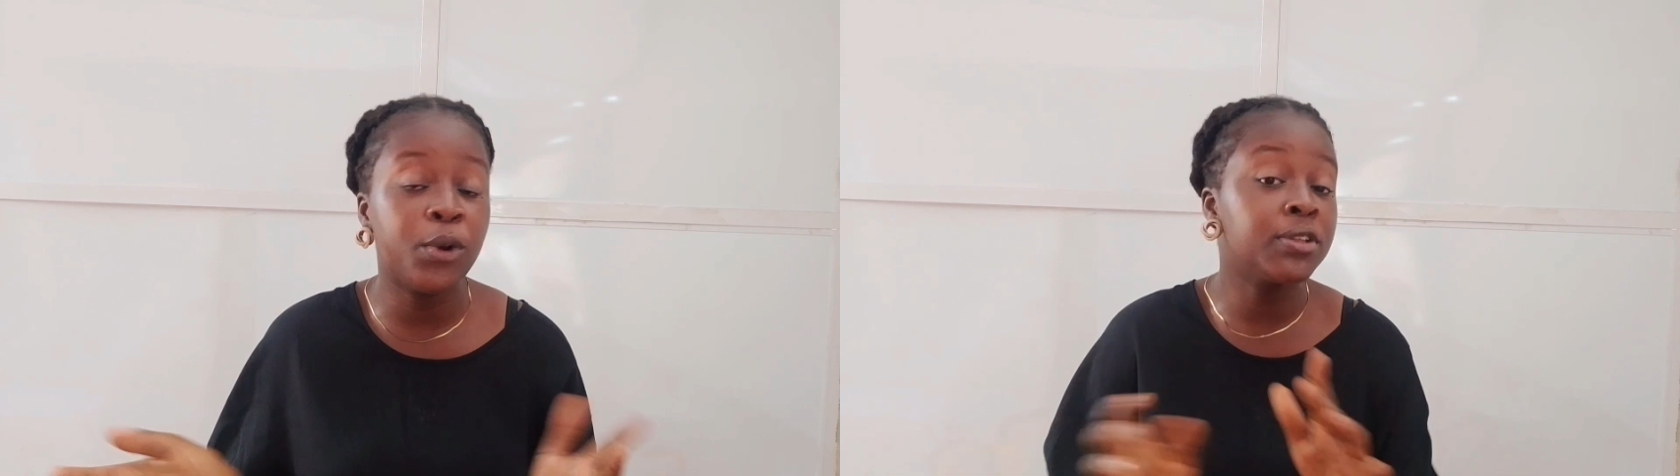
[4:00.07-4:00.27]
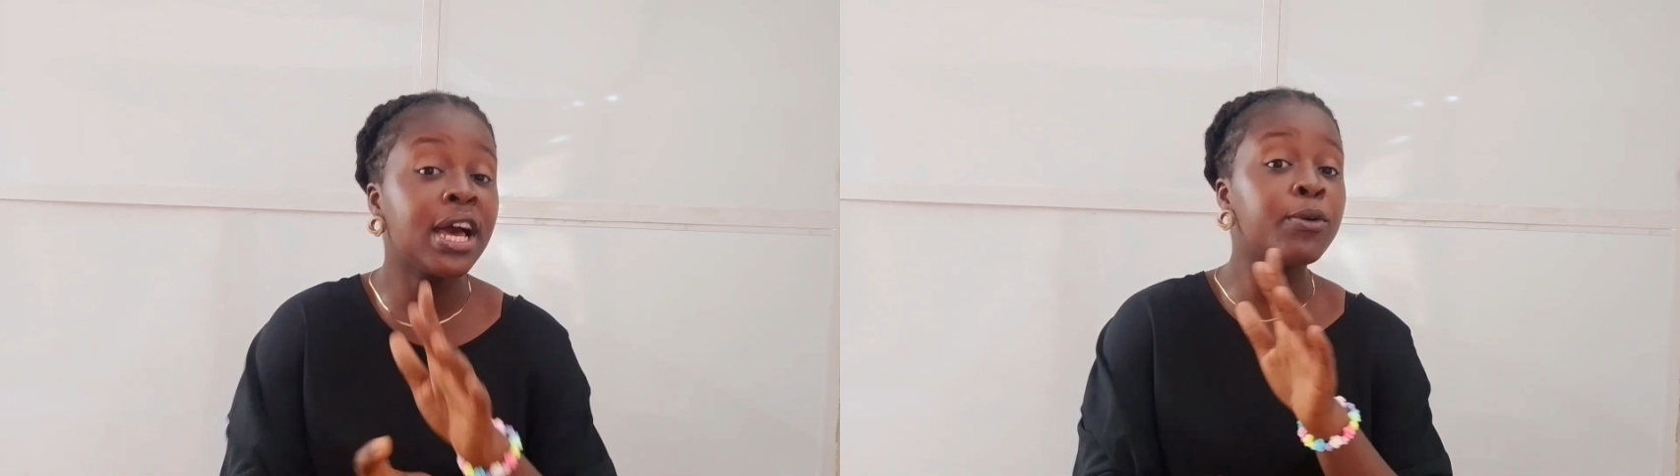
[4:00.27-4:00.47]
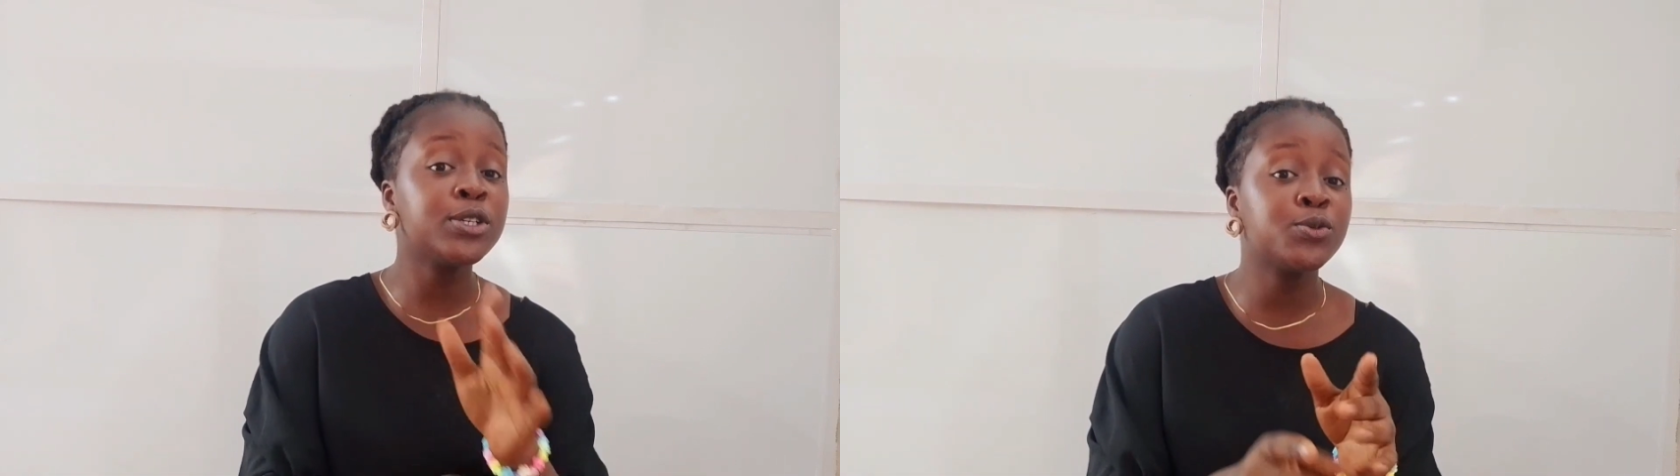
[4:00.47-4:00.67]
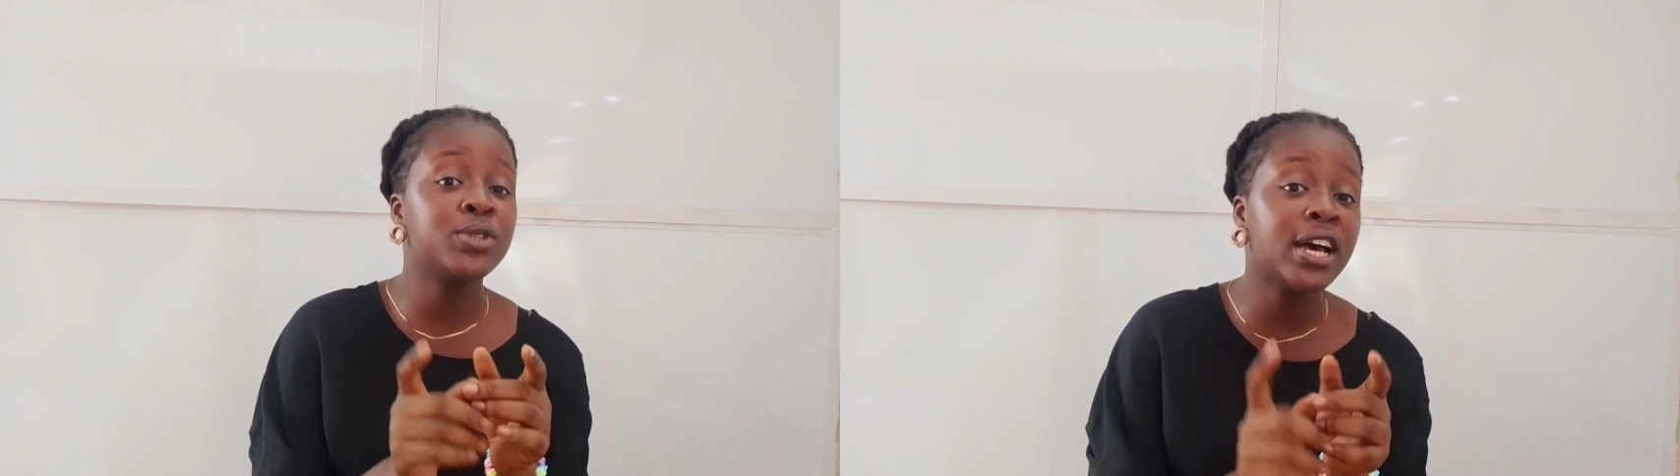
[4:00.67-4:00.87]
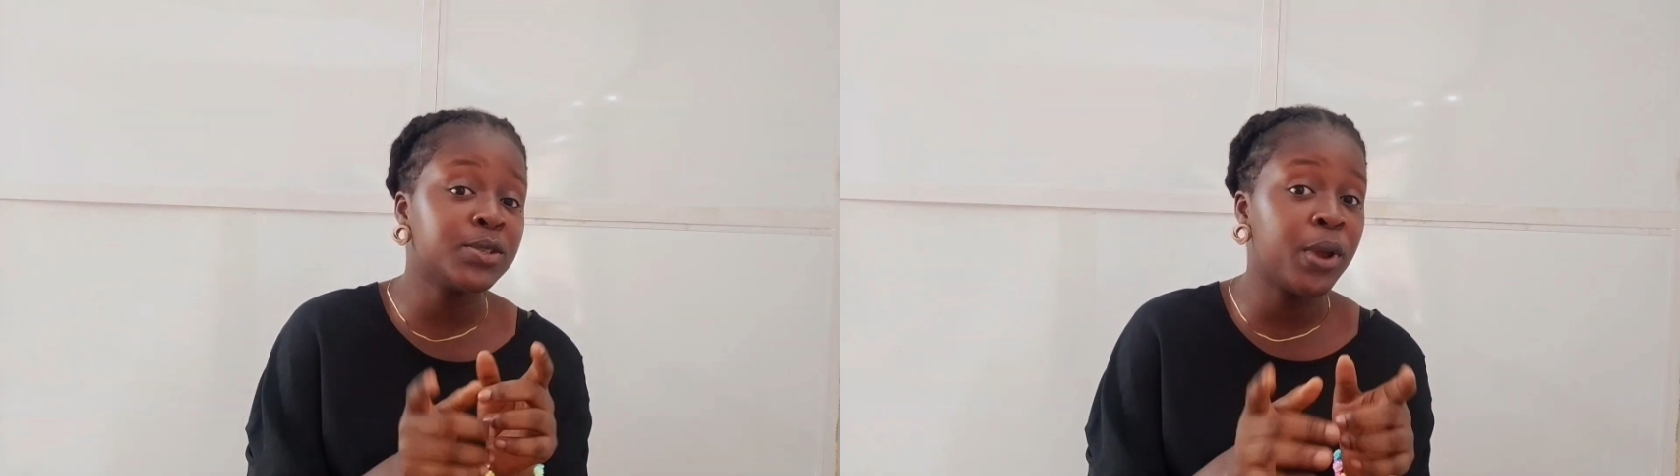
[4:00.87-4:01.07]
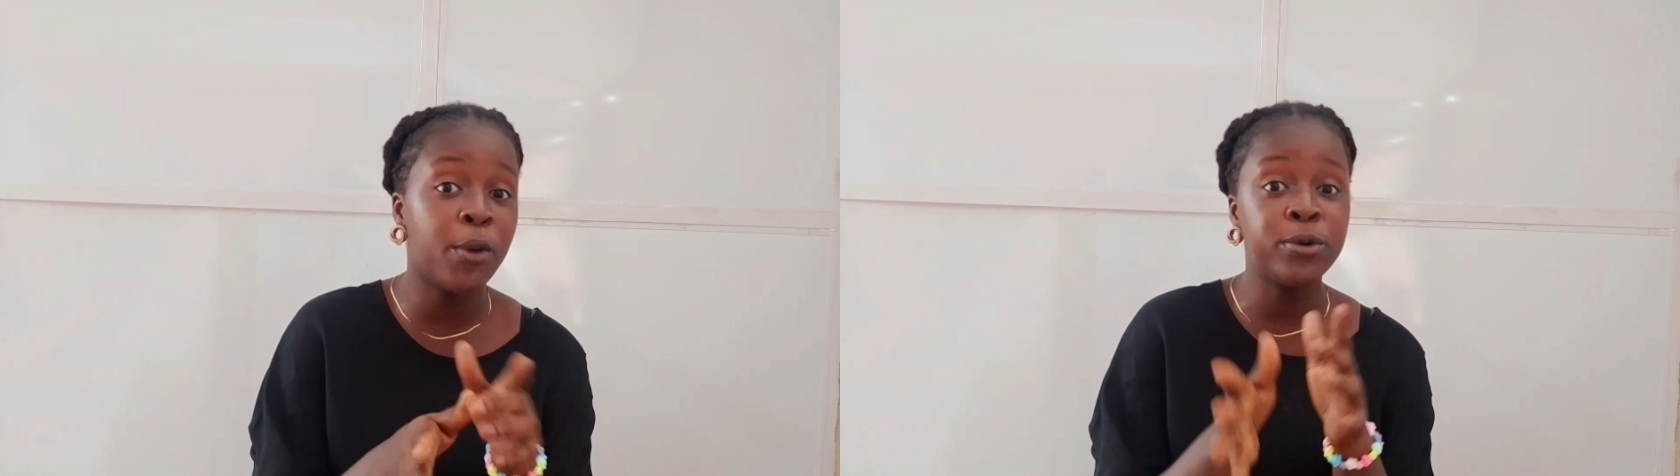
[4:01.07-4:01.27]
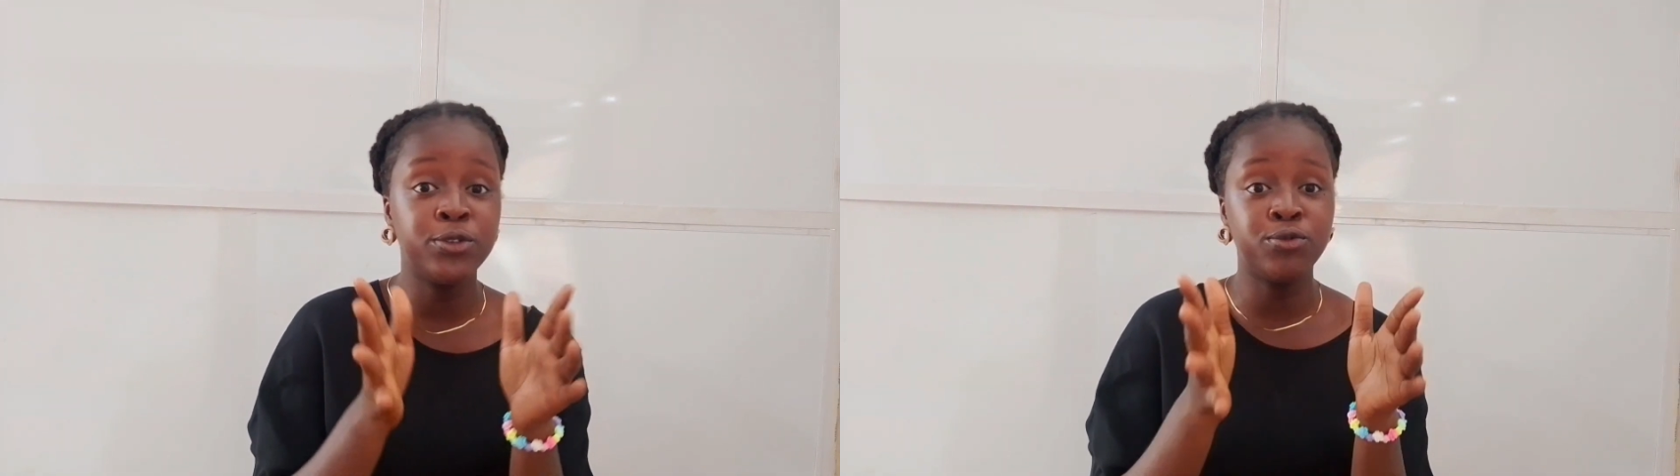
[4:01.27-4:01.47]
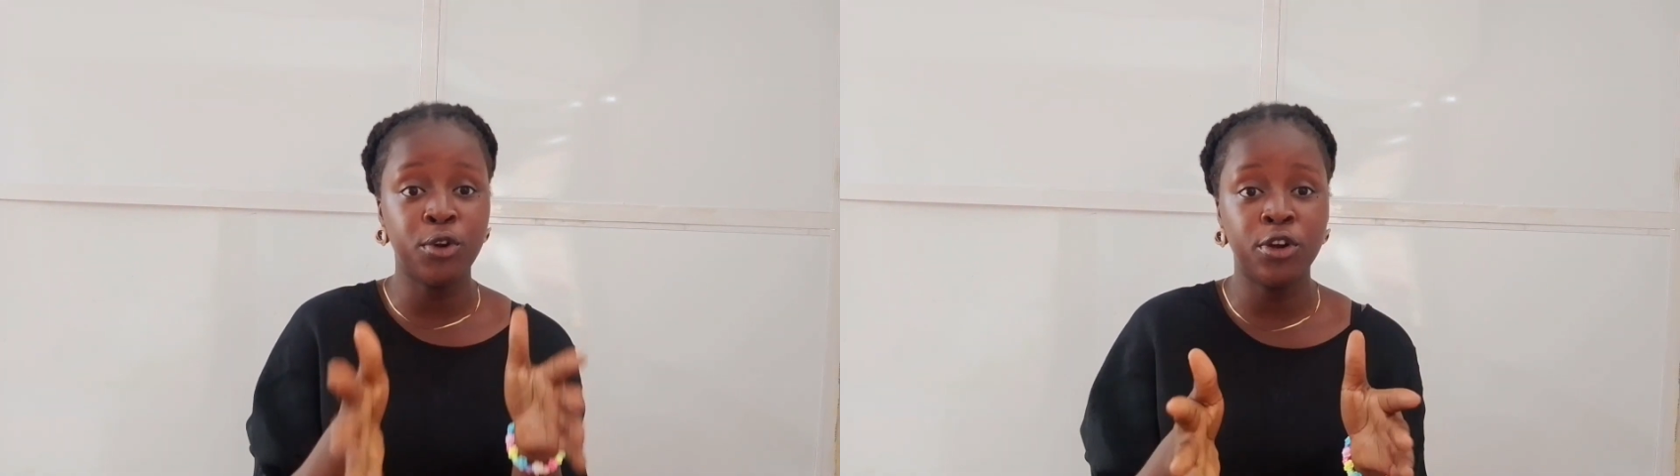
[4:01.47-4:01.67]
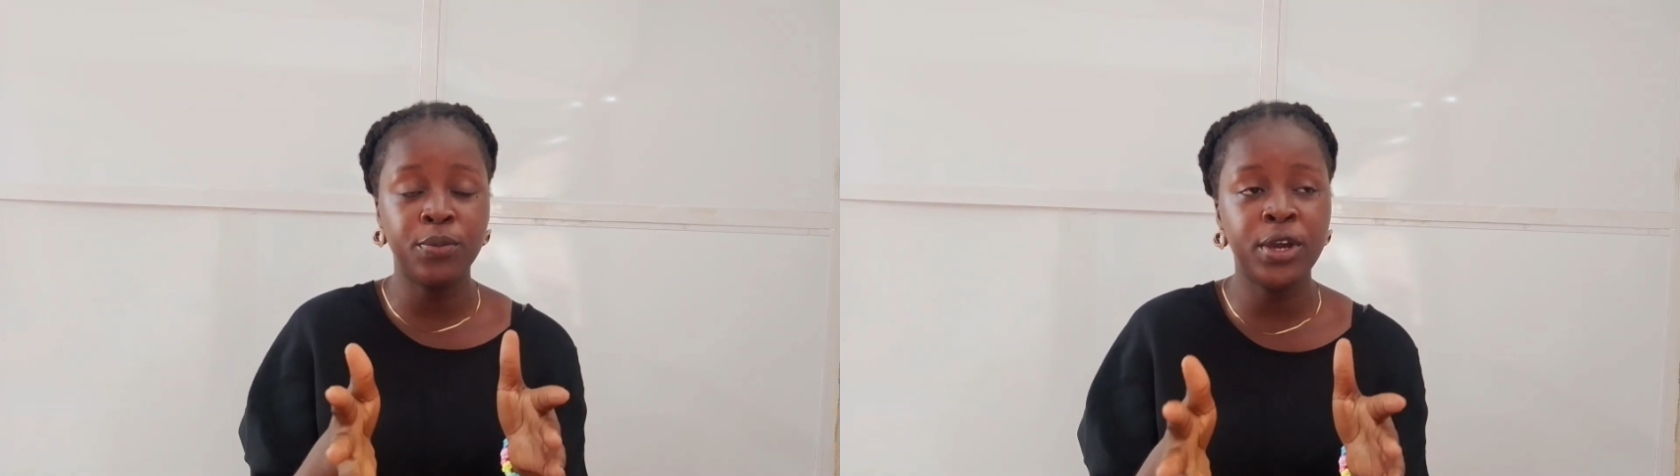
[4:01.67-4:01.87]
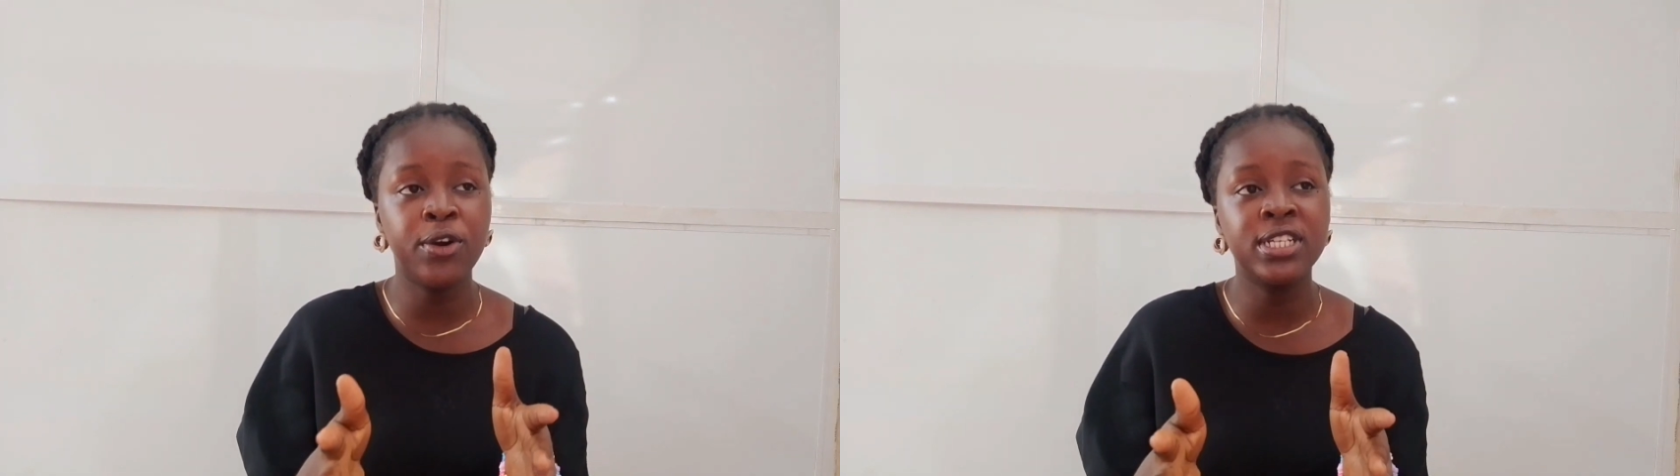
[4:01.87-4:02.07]
Well, that's where I was wrong,
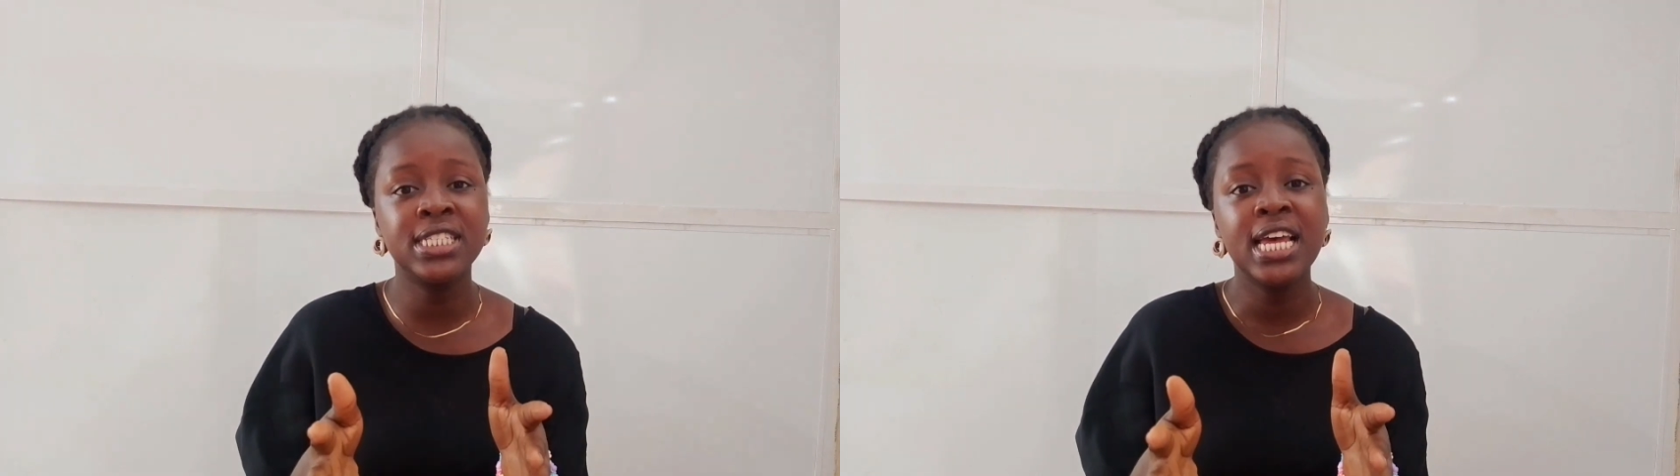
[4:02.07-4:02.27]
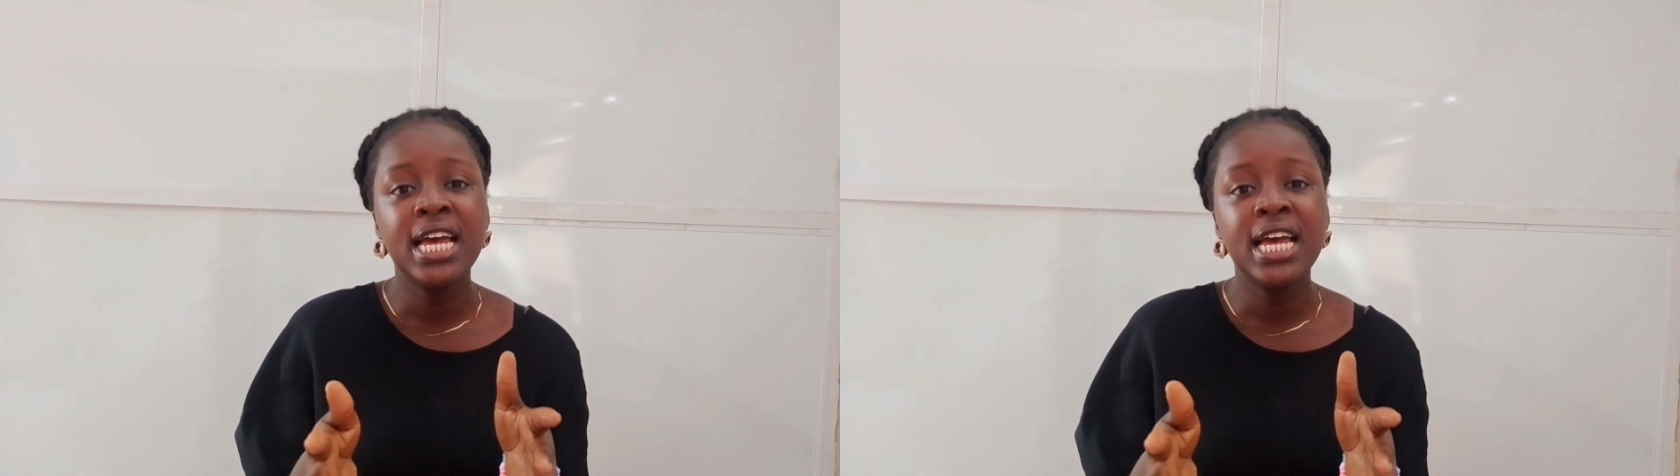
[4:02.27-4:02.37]
because